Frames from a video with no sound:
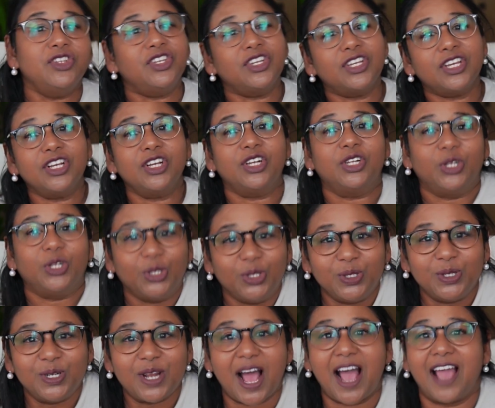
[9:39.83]
To
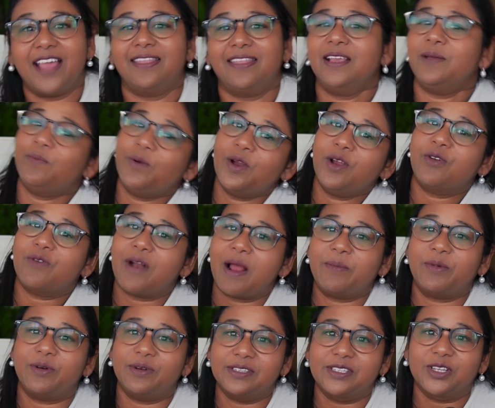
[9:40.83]
conclude, I think
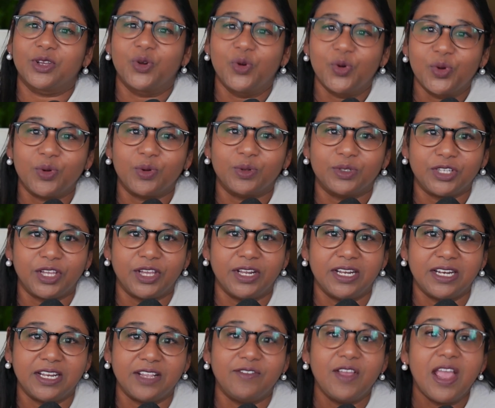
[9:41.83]
Programa is a good
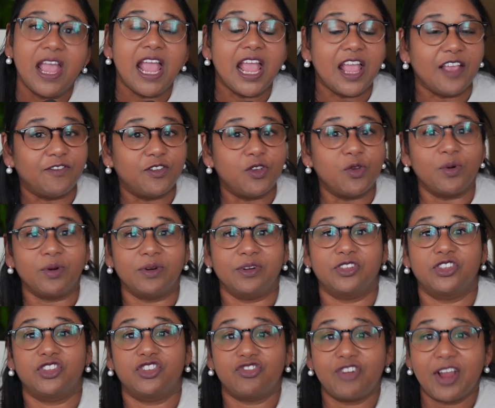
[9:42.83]
alternative if you're
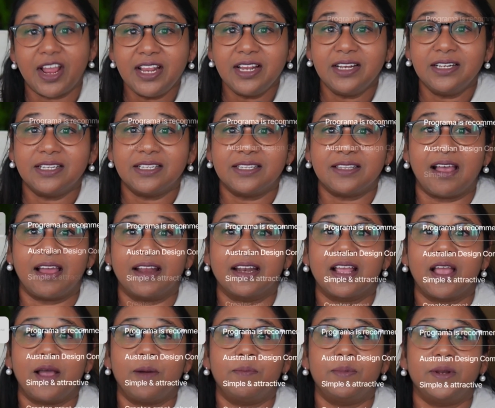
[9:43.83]
an Australian
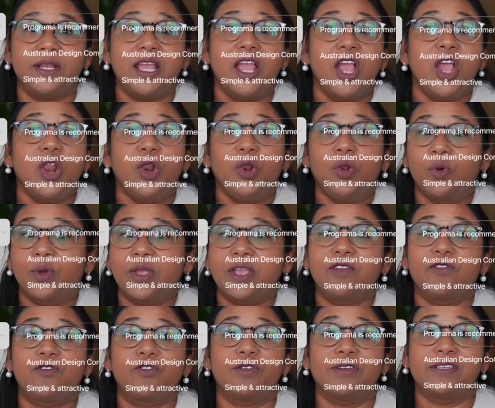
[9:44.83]
design company
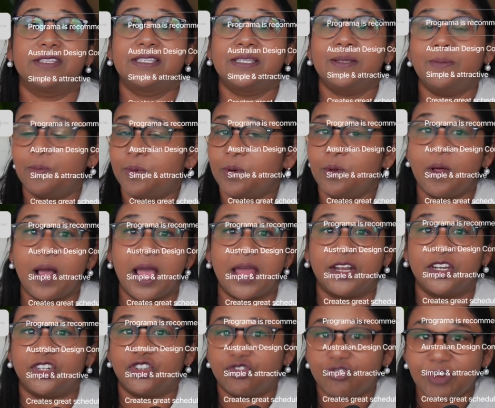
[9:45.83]
looking for a simple
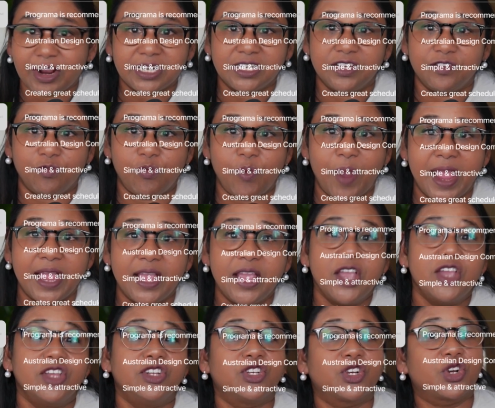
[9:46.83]
and attractive way
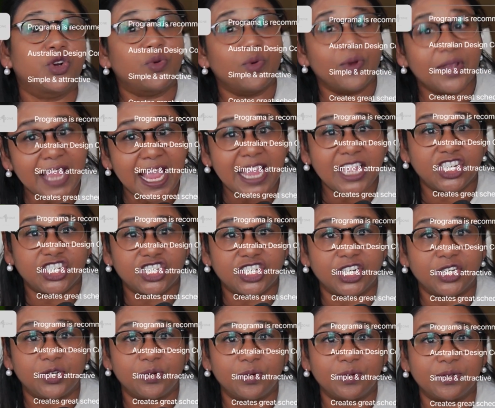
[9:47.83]
to create
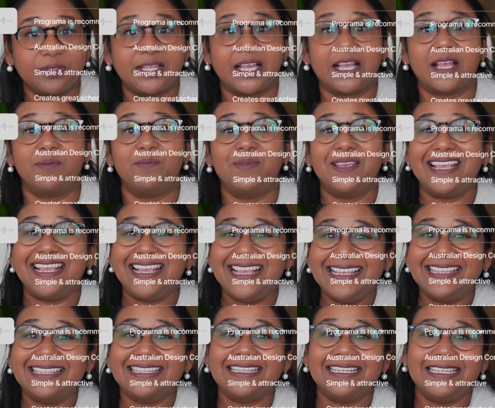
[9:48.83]
schedules that can be
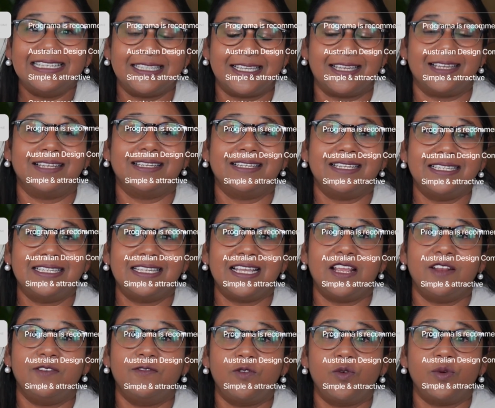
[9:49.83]
easily turned
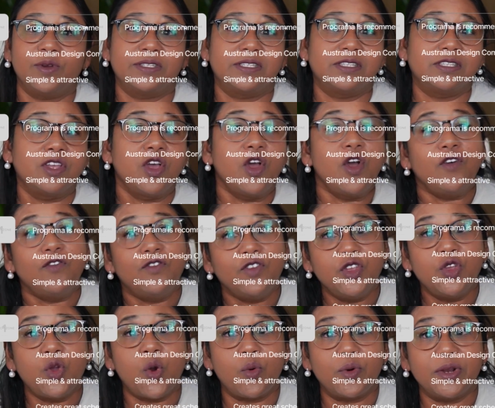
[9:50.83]
into invoices
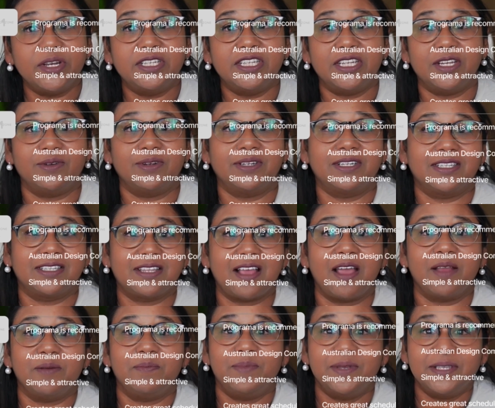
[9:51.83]
for your interior
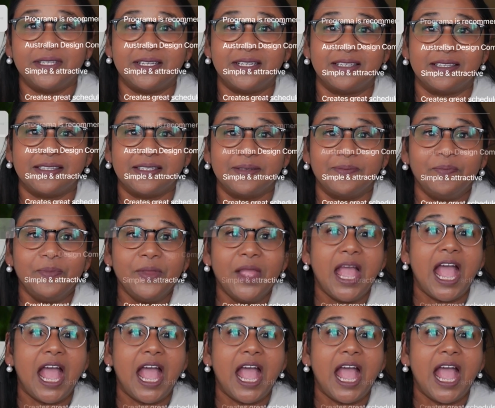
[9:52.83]
design business.